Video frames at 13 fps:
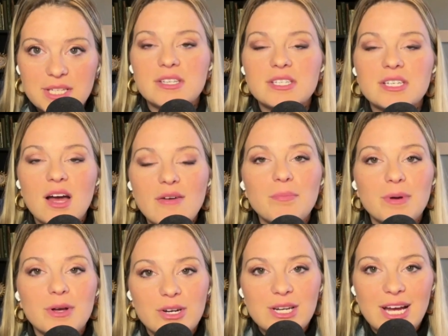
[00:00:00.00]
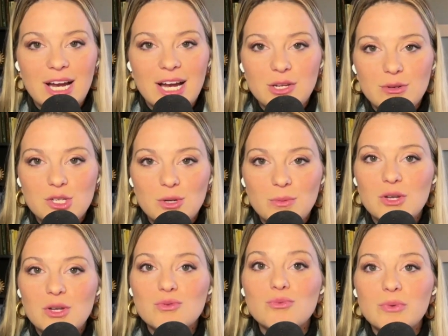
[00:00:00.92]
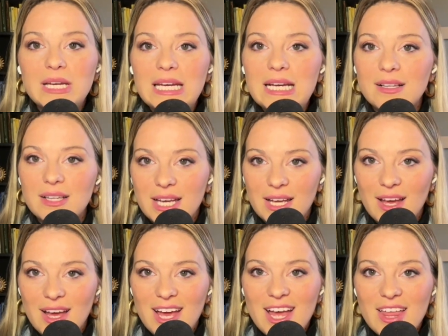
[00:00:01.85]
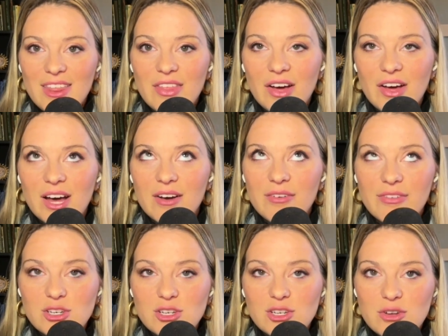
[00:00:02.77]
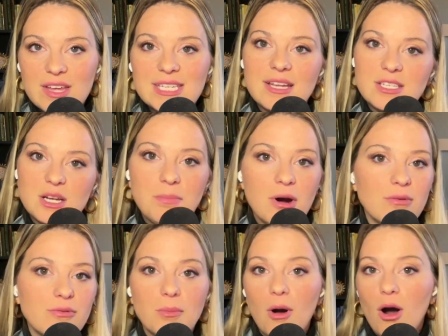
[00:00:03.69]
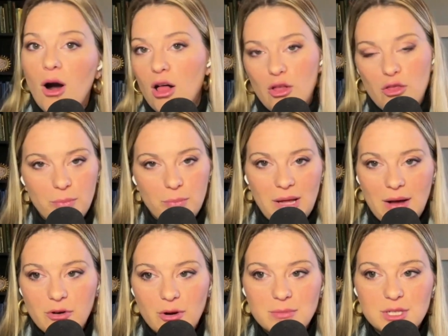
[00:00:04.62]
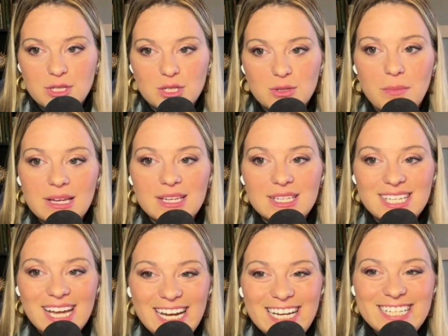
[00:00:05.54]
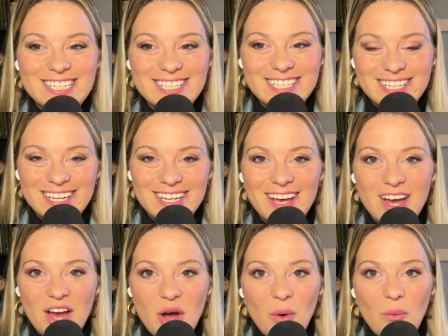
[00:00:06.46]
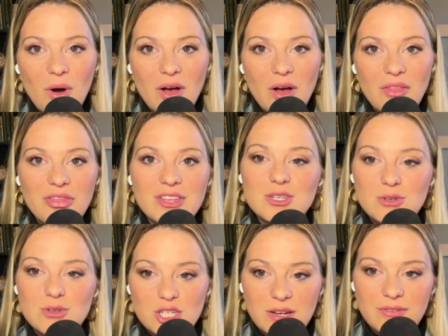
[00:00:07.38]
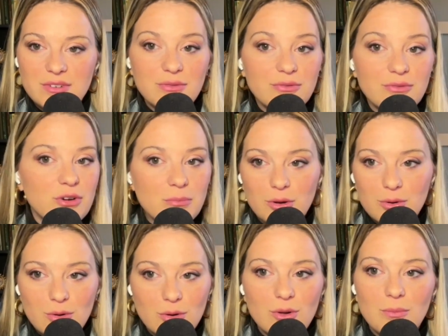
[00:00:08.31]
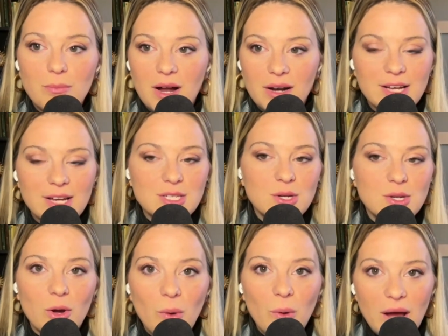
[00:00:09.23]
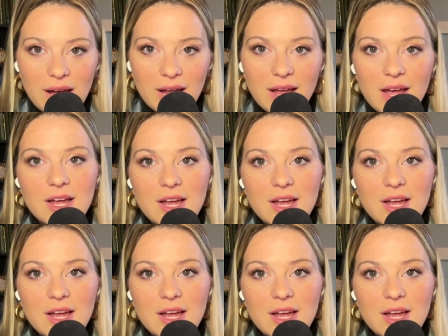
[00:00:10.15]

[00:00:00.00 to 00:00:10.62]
The discoverability on YouTube is really the feature that sets it apart from all other platforms. So I'm excited to see what this new shift from Google Podcasts going away